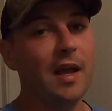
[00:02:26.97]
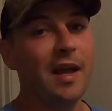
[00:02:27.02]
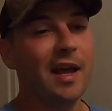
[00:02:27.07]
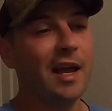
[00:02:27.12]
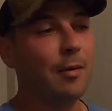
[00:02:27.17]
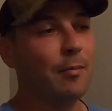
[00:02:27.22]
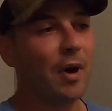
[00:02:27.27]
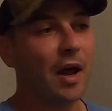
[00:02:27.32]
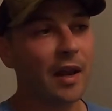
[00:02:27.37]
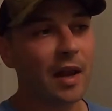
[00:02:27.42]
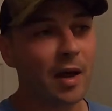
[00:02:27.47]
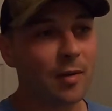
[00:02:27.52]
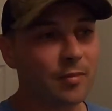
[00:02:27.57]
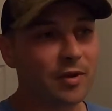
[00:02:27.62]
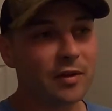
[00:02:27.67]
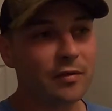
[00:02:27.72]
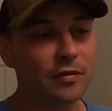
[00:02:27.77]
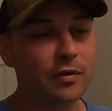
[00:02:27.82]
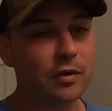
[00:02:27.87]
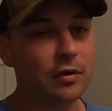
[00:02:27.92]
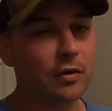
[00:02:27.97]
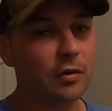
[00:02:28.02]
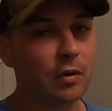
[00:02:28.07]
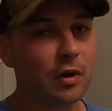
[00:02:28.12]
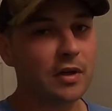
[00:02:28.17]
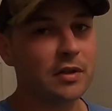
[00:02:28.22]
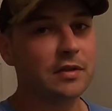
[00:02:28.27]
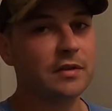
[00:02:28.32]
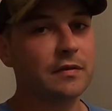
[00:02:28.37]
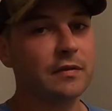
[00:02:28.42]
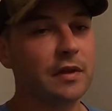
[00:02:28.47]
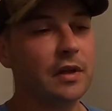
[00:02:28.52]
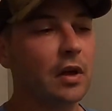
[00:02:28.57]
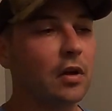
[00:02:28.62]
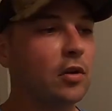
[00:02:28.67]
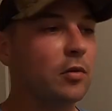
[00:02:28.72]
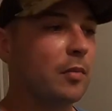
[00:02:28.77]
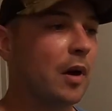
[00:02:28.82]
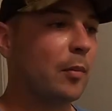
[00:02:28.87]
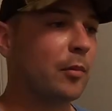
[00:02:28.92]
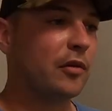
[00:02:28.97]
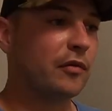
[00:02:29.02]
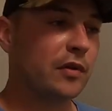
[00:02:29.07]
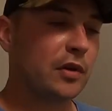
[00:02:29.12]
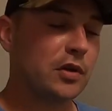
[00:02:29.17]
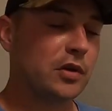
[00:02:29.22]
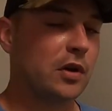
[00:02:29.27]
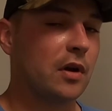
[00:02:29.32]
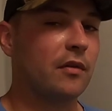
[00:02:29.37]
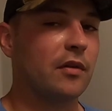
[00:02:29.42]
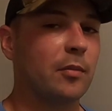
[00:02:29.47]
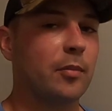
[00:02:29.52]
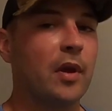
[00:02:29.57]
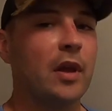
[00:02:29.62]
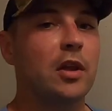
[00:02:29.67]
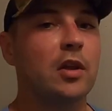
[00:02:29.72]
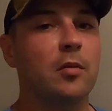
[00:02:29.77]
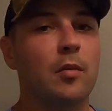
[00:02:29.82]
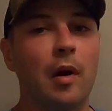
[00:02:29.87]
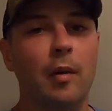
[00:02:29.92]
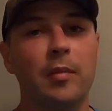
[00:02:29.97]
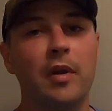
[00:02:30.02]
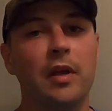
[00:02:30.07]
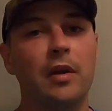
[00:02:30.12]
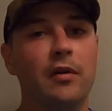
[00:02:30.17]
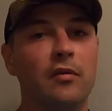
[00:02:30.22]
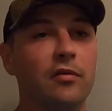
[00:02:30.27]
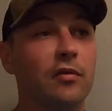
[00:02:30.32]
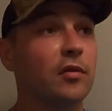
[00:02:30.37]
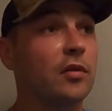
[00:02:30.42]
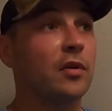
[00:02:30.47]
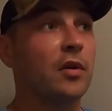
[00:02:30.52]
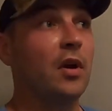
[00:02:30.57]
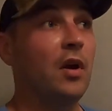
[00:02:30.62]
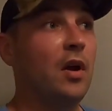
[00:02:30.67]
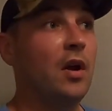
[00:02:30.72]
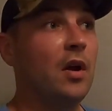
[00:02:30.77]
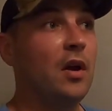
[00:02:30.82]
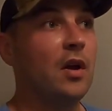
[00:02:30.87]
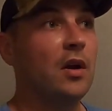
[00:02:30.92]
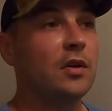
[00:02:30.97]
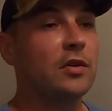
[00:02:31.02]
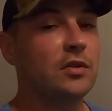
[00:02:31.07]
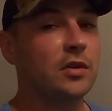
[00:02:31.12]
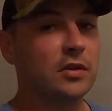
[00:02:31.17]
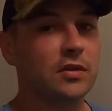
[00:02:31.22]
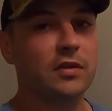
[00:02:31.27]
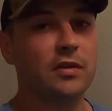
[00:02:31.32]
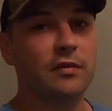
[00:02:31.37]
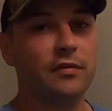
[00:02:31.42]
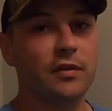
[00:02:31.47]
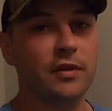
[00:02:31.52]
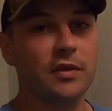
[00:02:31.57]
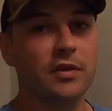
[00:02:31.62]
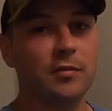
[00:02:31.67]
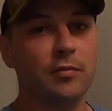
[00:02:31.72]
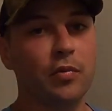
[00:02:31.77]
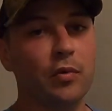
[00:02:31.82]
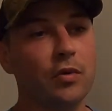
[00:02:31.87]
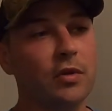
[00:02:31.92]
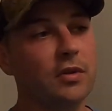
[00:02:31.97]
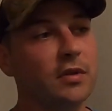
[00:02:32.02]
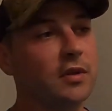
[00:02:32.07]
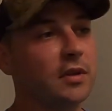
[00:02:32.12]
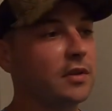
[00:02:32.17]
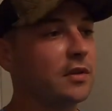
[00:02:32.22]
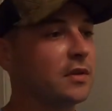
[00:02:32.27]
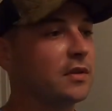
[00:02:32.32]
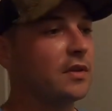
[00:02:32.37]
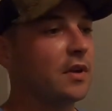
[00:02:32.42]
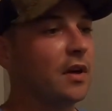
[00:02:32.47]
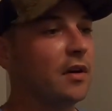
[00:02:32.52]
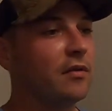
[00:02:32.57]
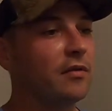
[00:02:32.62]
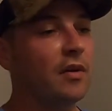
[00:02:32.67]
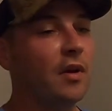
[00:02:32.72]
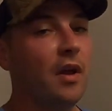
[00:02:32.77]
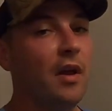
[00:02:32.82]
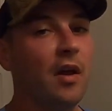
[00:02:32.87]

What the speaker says: It might not be for you to watch this video. You might be fishing off the bank. You might be here for just the fishing portion of this stuff.